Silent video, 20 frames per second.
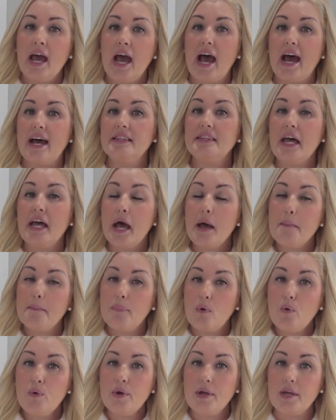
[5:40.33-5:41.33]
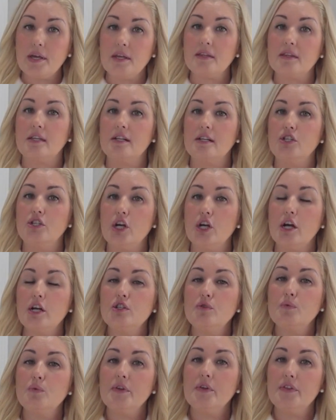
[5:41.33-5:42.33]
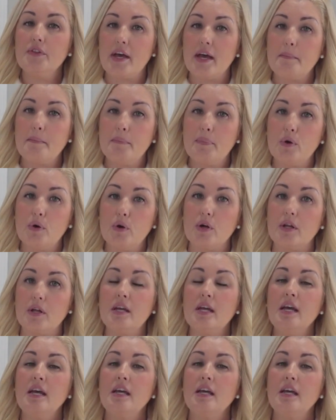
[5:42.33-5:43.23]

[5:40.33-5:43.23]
At that point, the judge will then put